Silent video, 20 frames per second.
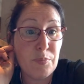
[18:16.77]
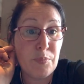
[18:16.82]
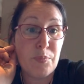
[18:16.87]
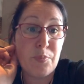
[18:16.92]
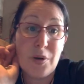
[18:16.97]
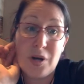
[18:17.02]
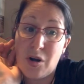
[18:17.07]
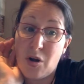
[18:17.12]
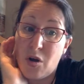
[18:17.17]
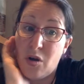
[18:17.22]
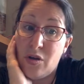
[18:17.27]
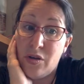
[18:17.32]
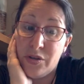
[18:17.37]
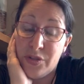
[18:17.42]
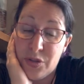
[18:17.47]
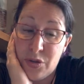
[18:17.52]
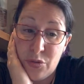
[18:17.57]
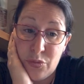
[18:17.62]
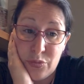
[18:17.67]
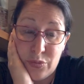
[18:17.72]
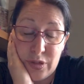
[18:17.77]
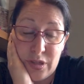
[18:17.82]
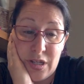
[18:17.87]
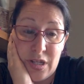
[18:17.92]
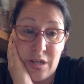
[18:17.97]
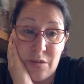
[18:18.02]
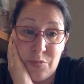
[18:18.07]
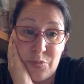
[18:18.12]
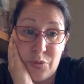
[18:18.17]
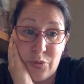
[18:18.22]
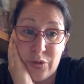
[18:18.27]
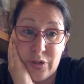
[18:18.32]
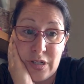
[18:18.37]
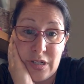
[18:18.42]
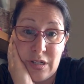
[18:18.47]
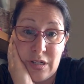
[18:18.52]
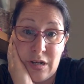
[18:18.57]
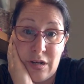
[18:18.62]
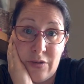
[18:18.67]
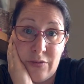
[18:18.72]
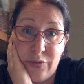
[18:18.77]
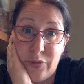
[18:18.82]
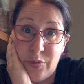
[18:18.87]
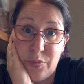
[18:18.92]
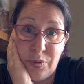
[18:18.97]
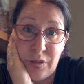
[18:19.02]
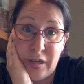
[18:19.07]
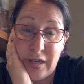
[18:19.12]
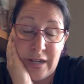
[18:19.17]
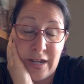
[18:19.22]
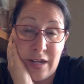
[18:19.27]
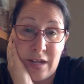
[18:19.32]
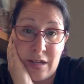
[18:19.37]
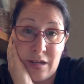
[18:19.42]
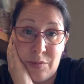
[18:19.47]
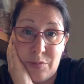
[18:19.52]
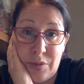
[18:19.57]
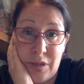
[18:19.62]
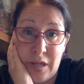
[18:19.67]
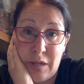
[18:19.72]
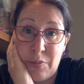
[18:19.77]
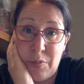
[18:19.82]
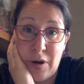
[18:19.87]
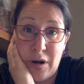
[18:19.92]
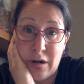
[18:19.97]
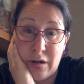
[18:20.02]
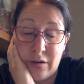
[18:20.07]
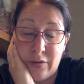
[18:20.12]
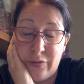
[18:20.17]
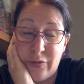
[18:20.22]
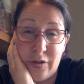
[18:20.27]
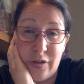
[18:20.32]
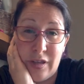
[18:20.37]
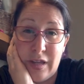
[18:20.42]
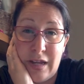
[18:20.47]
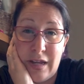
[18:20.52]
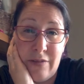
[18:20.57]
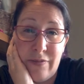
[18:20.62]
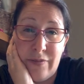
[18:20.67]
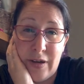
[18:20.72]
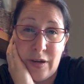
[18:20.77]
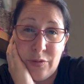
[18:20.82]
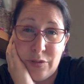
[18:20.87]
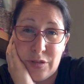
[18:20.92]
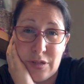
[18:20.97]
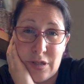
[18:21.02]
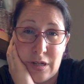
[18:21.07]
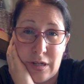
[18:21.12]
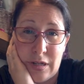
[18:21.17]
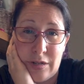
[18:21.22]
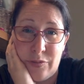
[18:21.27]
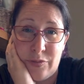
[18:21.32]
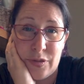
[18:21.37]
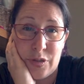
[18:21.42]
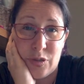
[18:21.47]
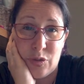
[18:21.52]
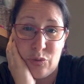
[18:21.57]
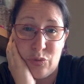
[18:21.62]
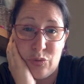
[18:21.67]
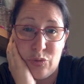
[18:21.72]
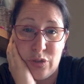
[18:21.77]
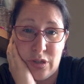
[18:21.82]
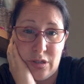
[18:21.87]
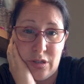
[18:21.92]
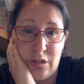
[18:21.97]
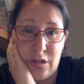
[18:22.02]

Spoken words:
but also really important for playing in a play park, for life outside of school.